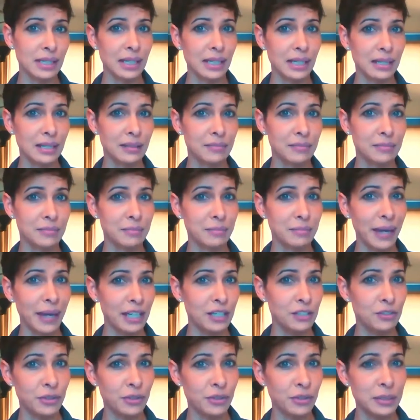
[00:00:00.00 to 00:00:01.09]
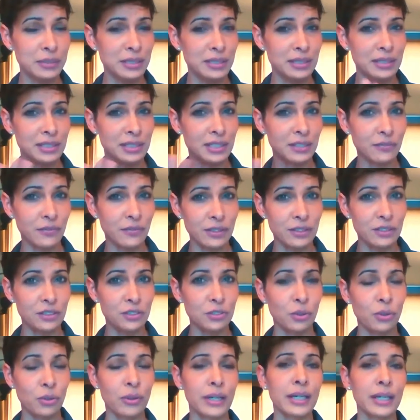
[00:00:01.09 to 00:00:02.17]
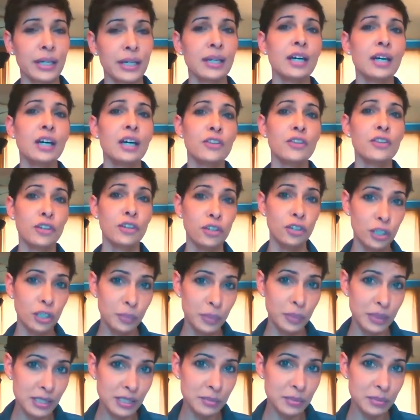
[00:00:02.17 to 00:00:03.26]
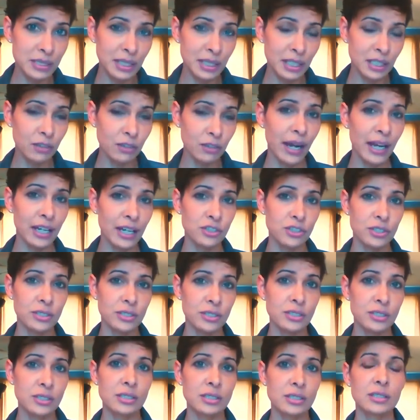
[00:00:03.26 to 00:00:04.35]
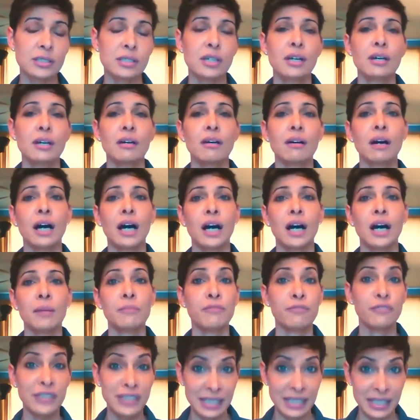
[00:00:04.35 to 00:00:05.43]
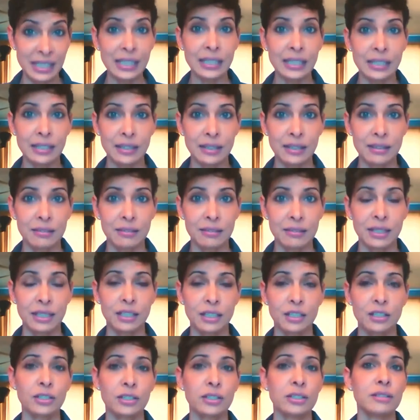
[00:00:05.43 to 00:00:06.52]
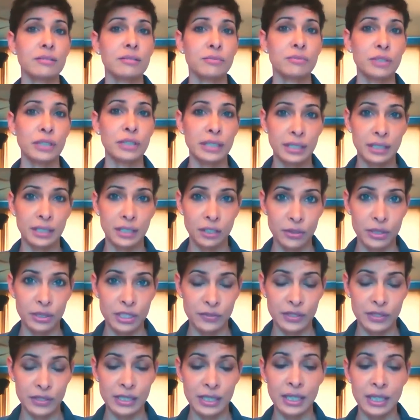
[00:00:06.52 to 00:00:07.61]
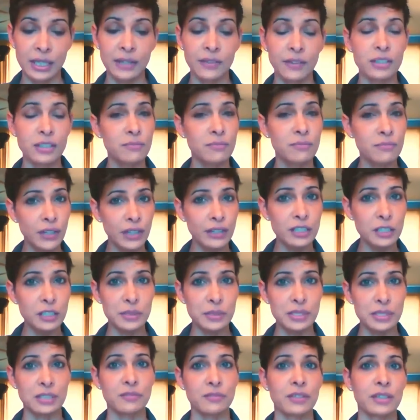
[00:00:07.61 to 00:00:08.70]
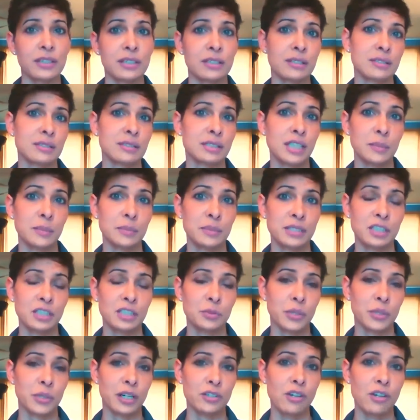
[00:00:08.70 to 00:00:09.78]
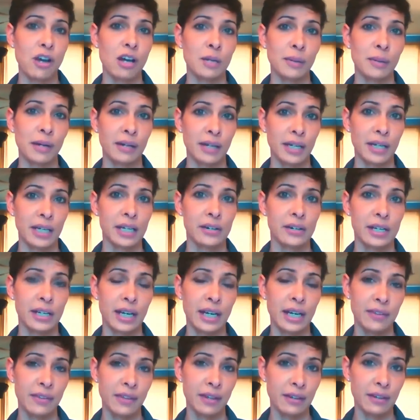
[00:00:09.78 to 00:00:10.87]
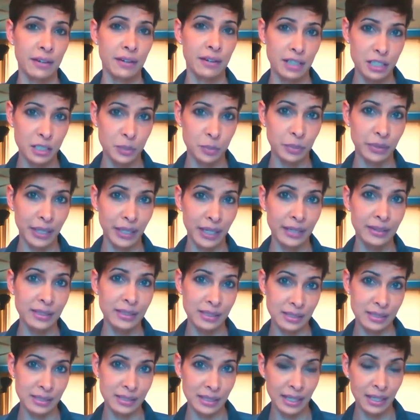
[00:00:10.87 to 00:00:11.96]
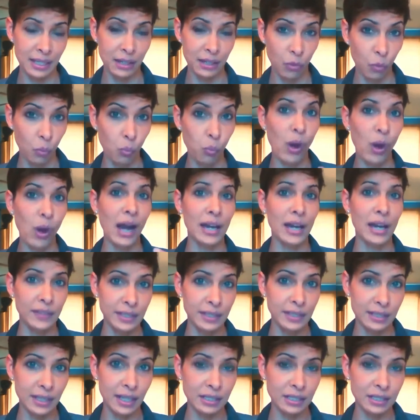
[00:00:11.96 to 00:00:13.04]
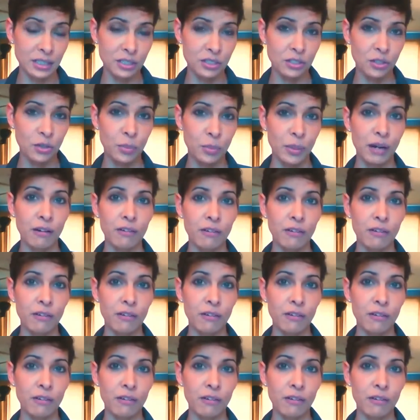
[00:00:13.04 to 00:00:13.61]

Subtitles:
bad dreams. That's a different story. There could be some skin rashes, fatigue. It could really increase fatigue. And there's some very specific substances we're going to talk about, Cari and I, that are going to explain why the detox is so